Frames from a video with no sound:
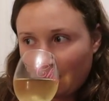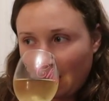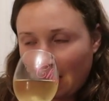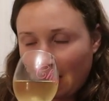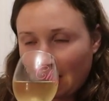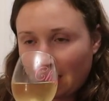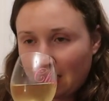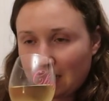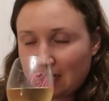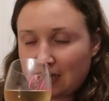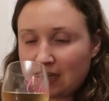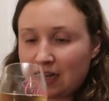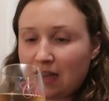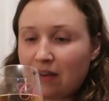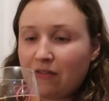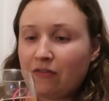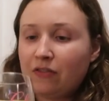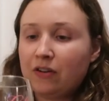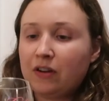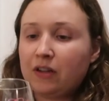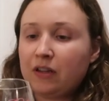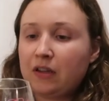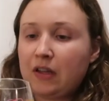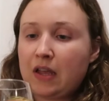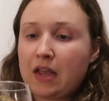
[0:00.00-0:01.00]
I can
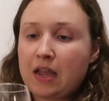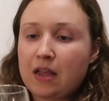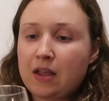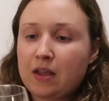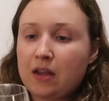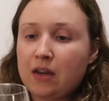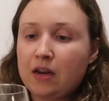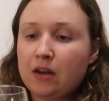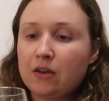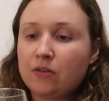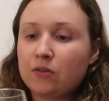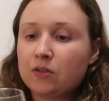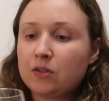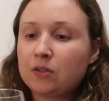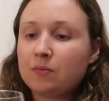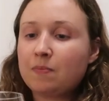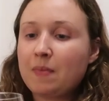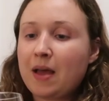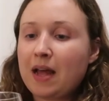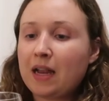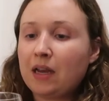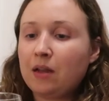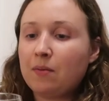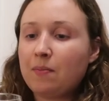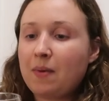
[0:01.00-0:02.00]
definitely, you know,
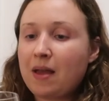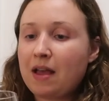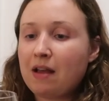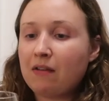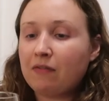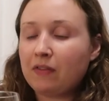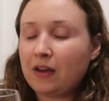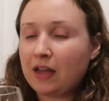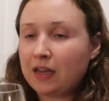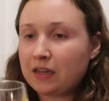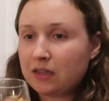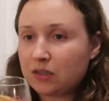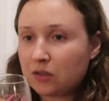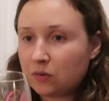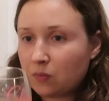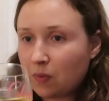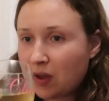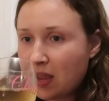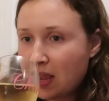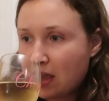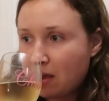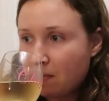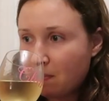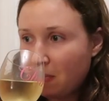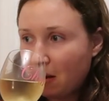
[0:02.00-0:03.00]
smell a bit of like
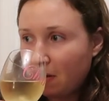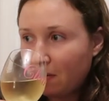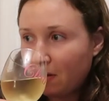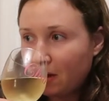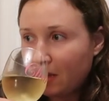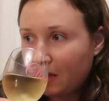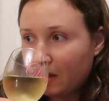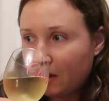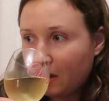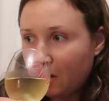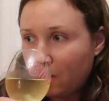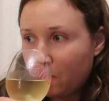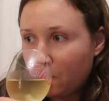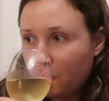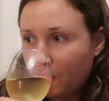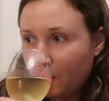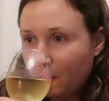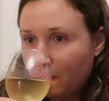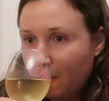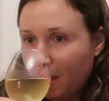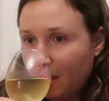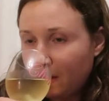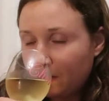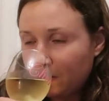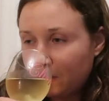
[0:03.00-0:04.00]
sweet American oak
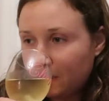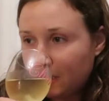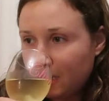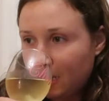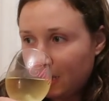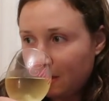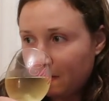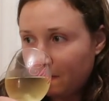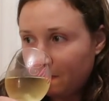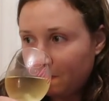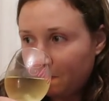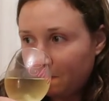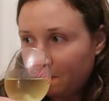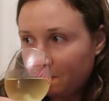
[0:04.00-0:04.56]
about it.